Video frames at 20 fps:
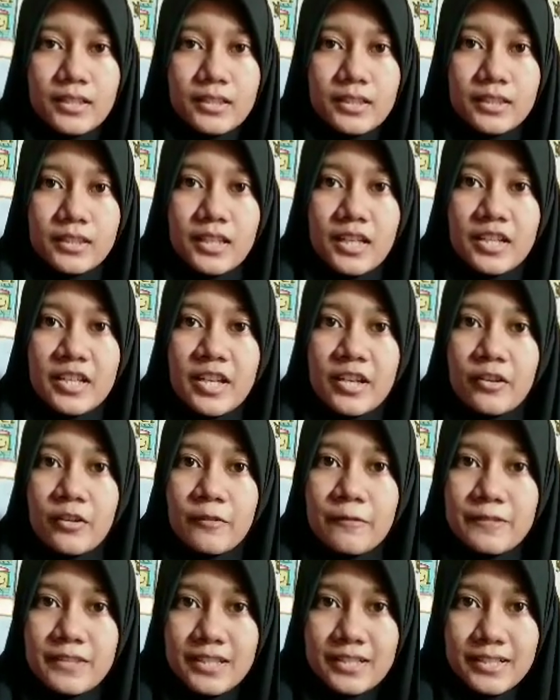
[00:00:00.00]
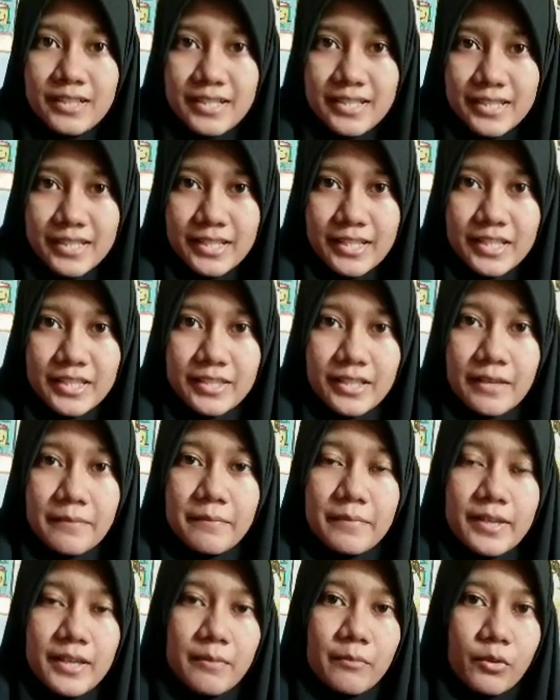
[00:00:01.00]
The target of the research is
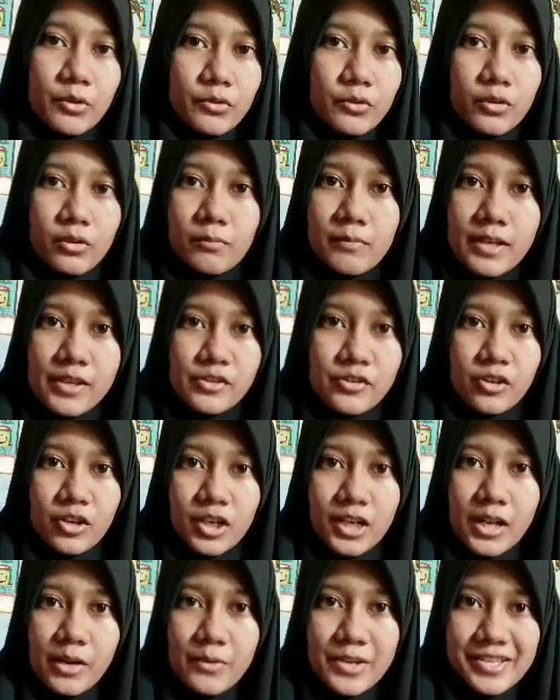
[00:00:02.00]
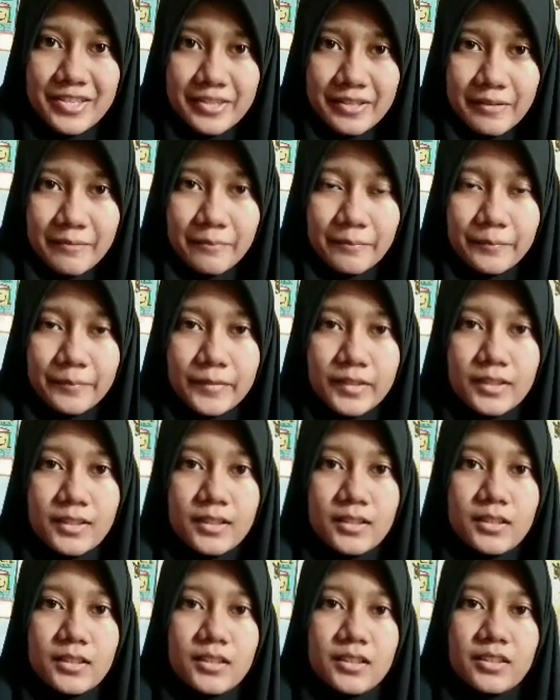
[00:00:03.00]
IPA model based local wisdom.
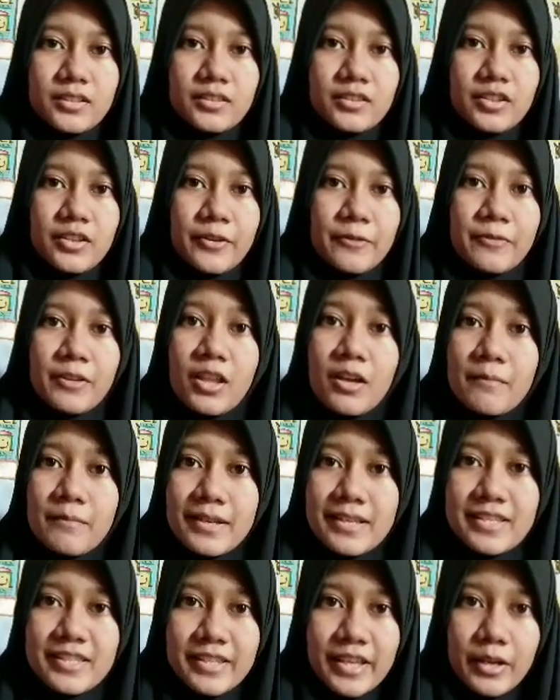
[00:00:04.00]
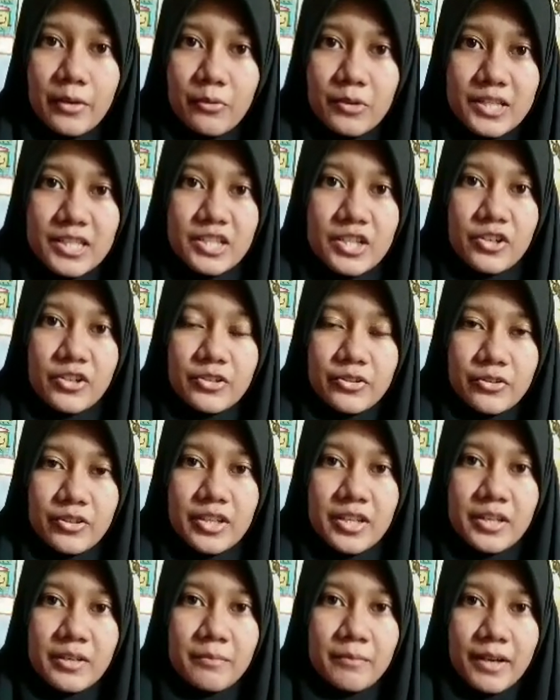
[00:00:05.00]
The development stage was
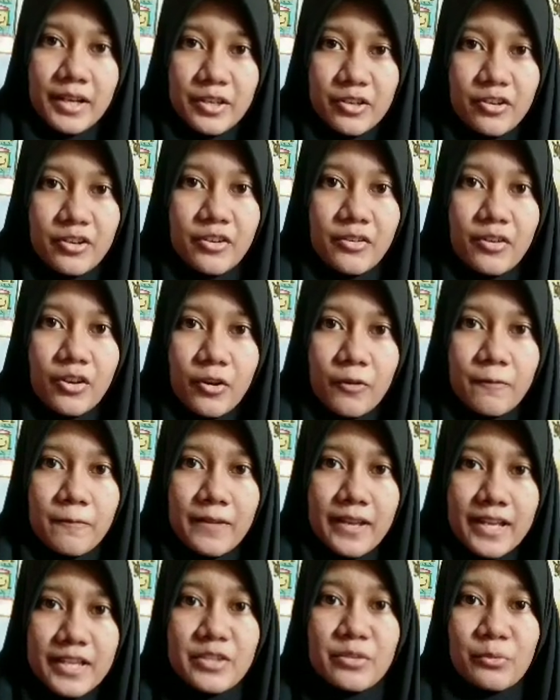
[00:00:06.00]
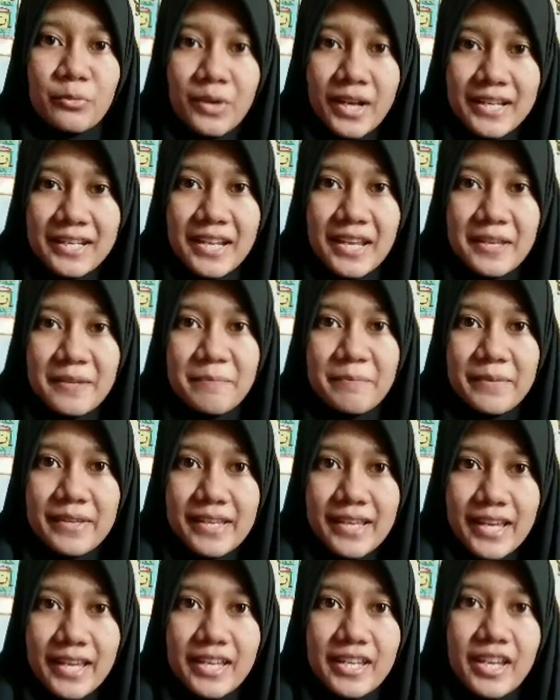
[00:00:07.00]
conducted in Mayor of S1
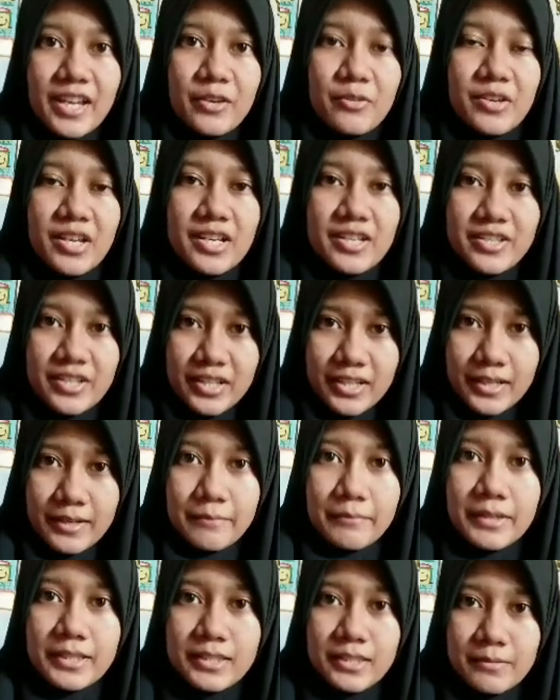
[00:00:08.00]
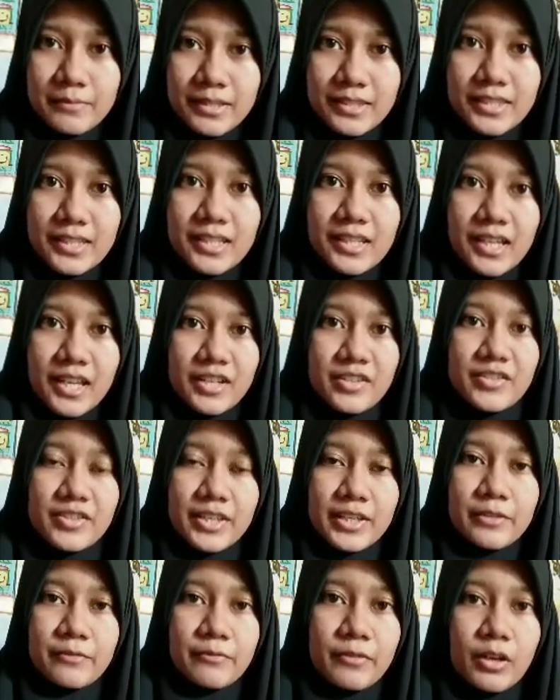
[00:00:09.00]
APA Education in Mathematics and
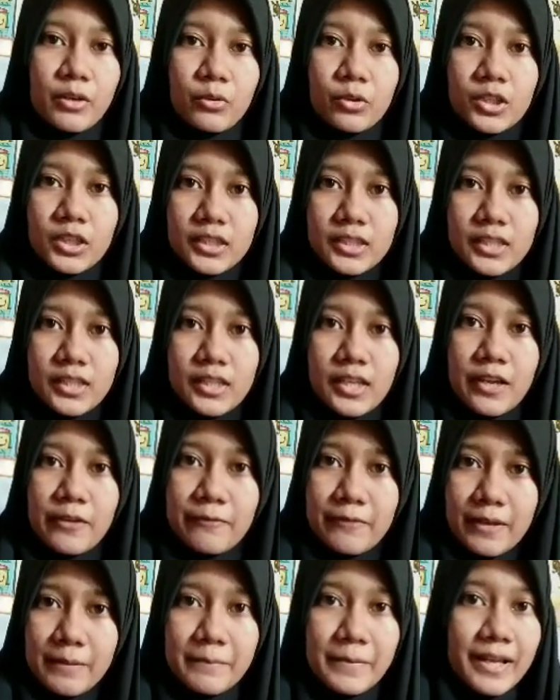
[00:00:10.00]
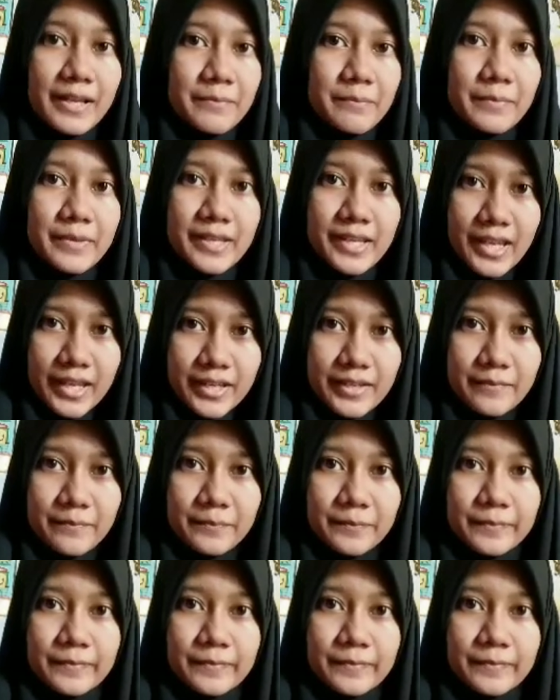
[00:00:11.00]
Science Faculty FMIPA